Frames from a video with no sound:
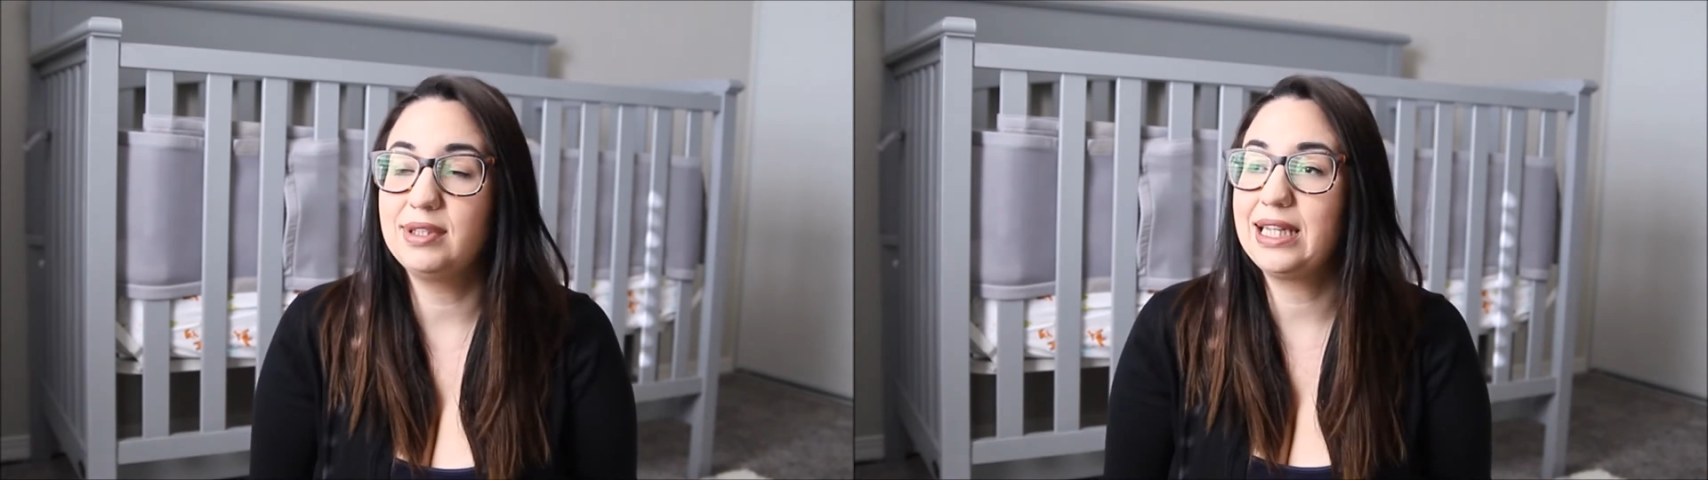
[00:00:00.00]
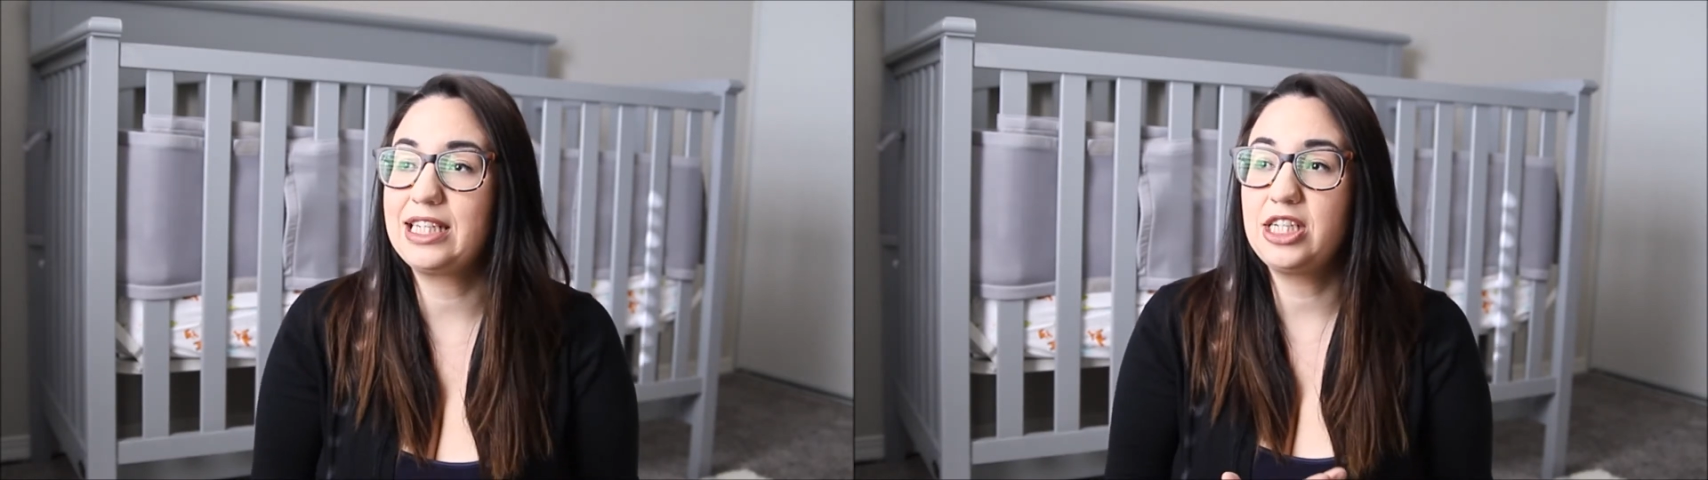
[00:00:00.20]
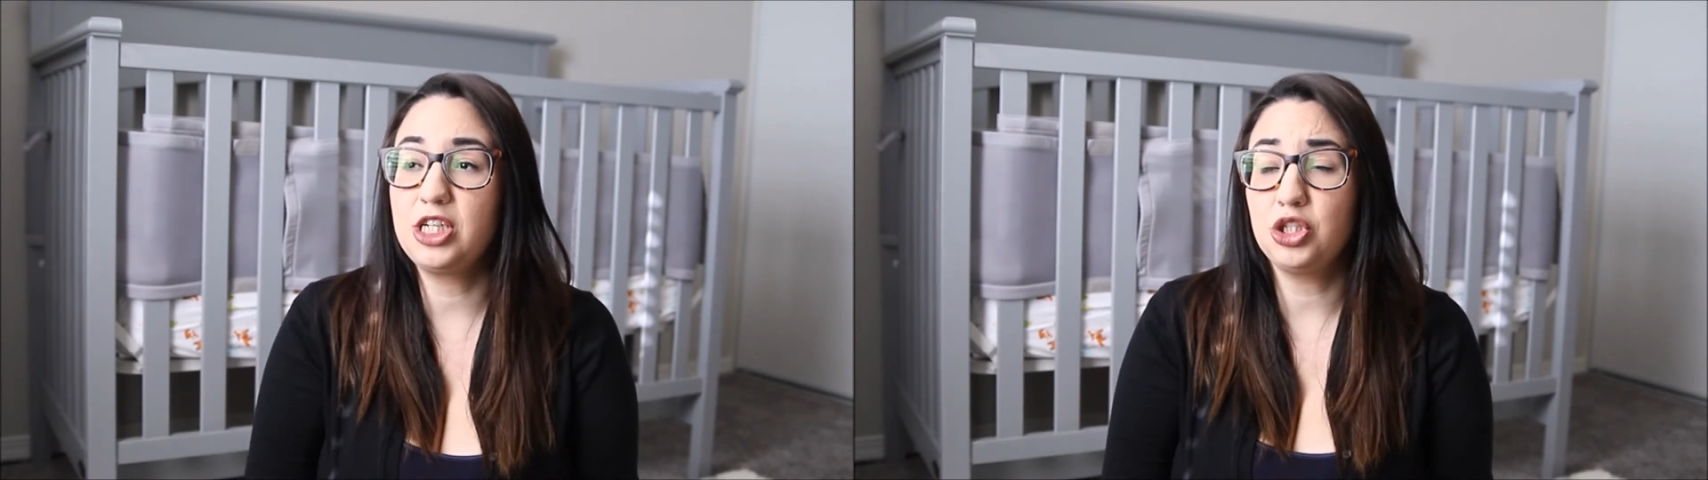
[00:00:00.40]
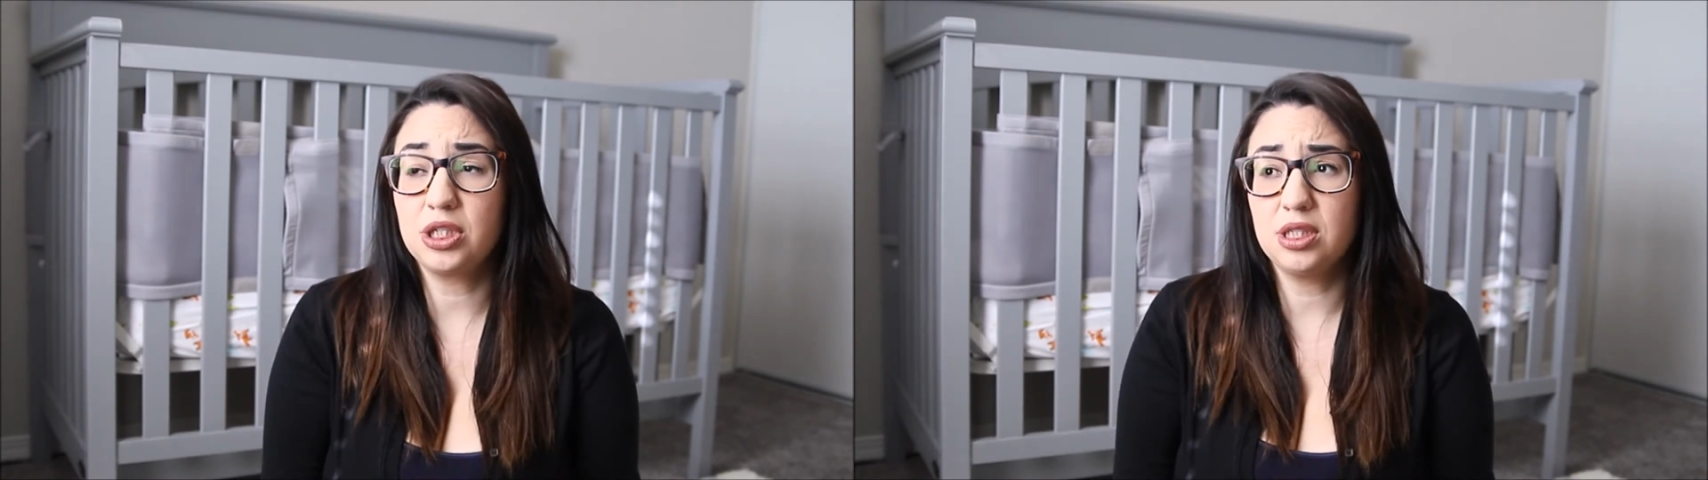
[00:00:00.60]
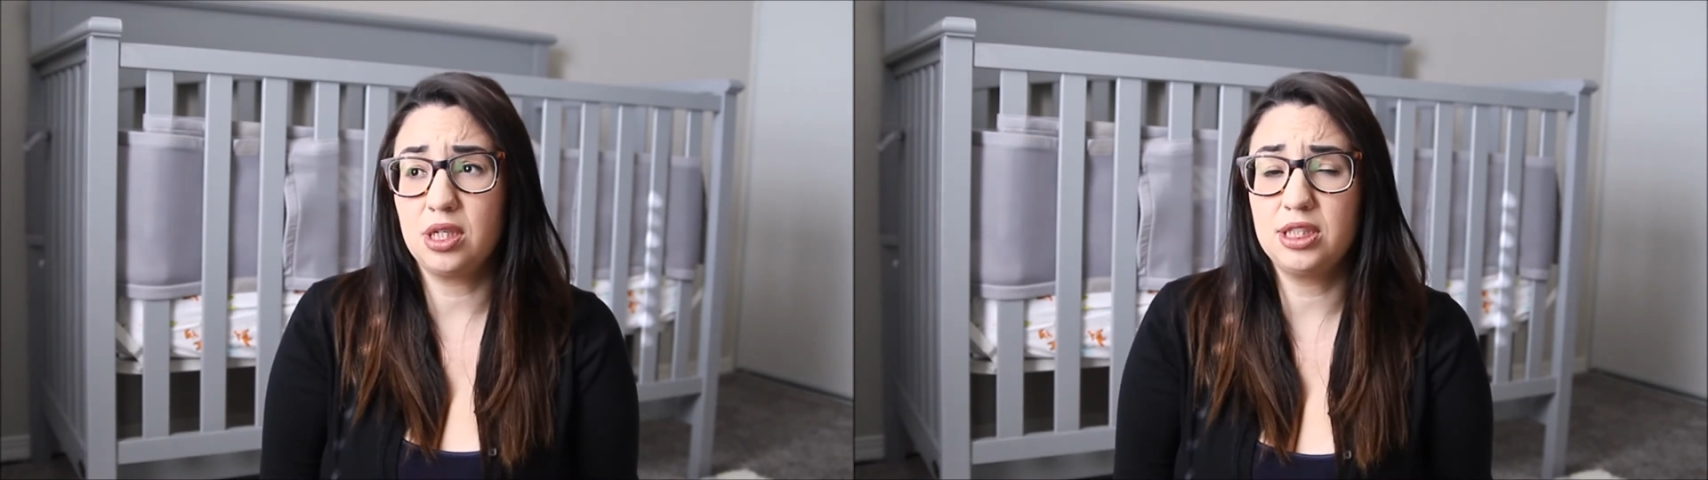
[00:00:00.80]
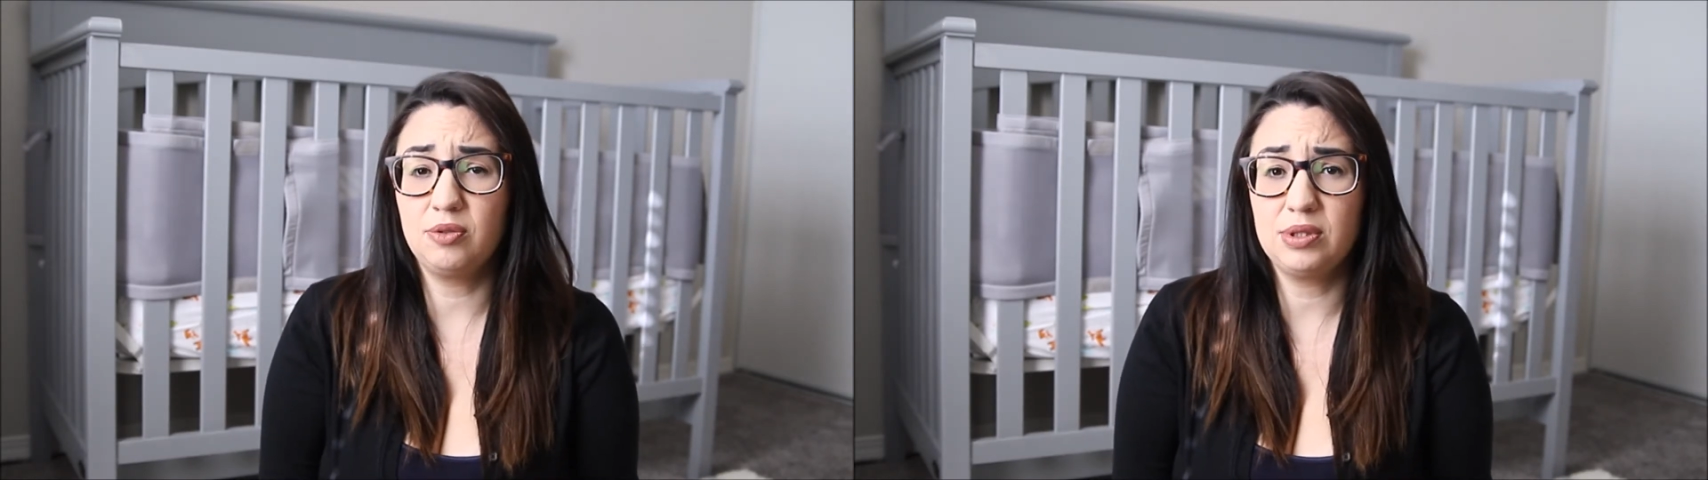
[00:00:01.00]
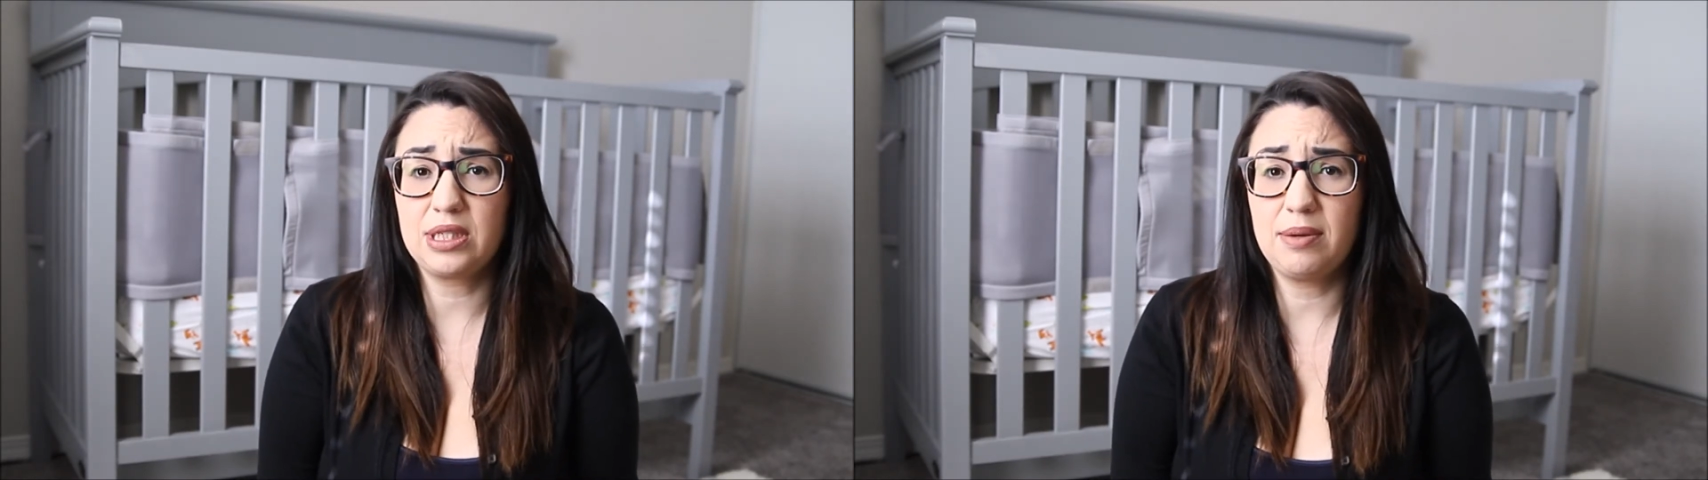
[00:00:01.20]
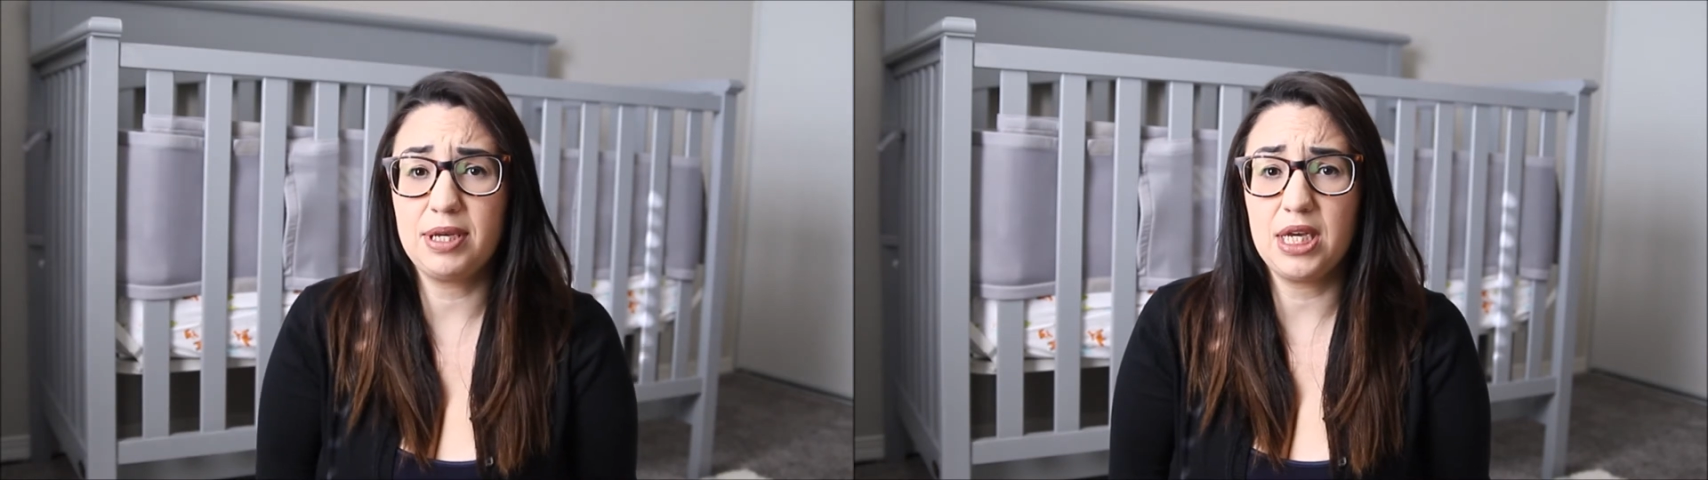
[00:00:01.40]
The lactation consultant was
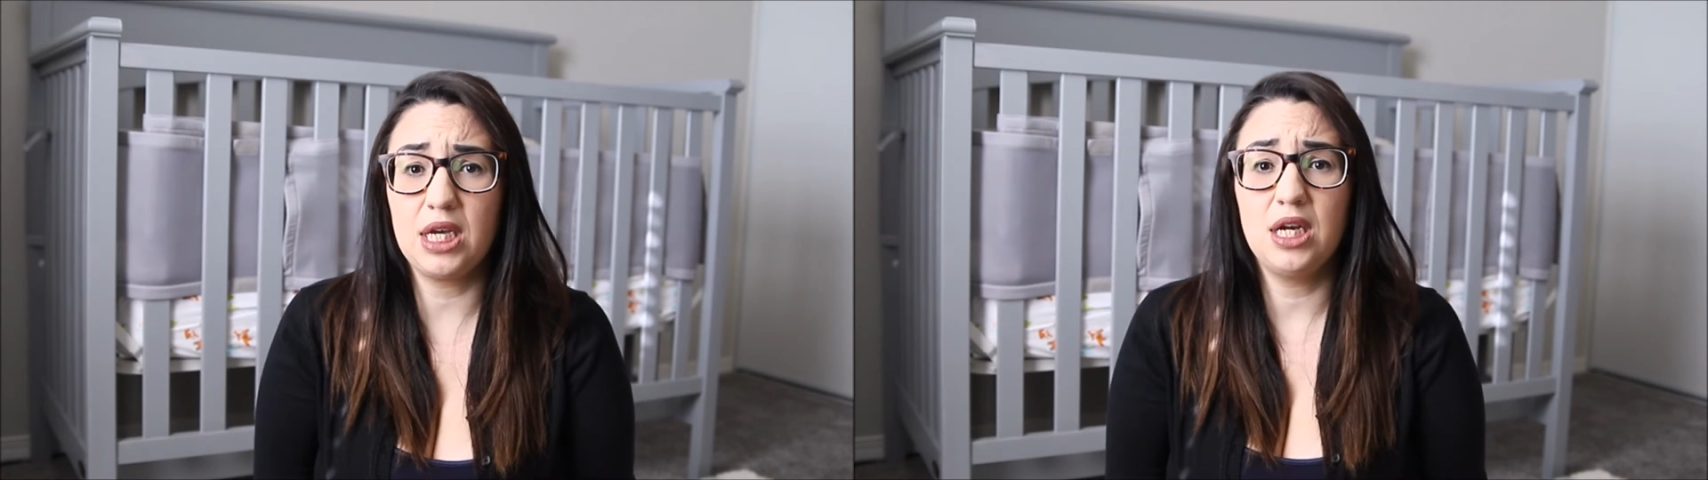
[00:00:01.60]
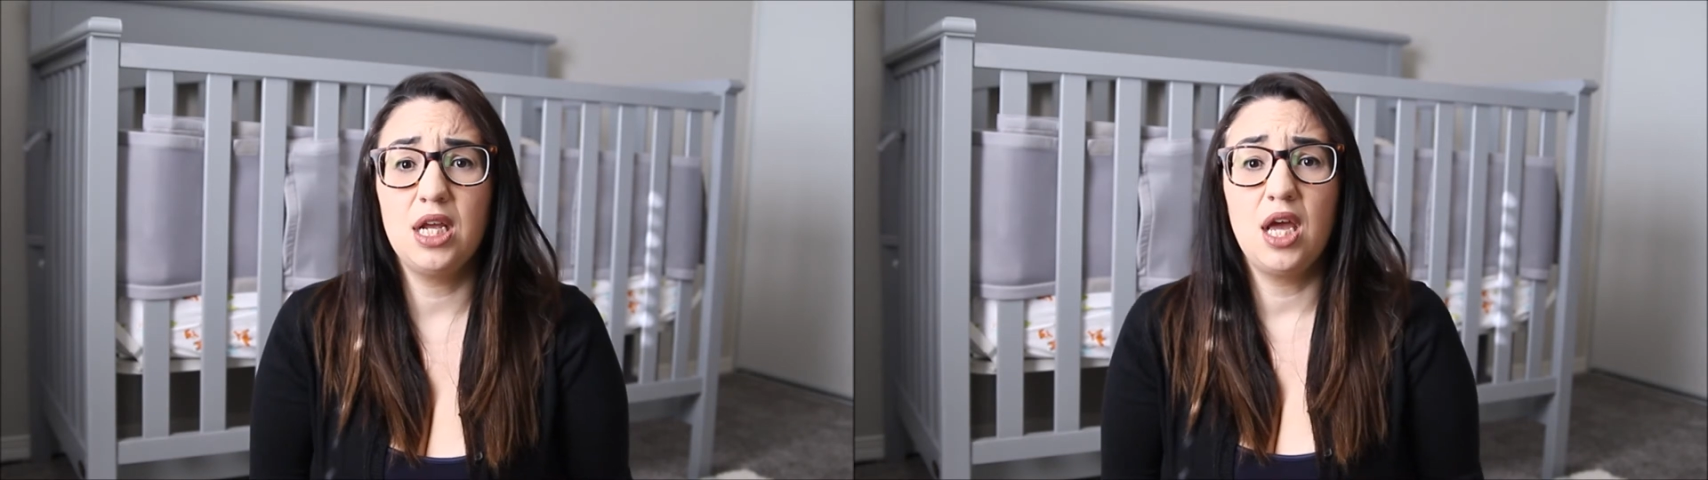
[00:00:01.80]
coming in.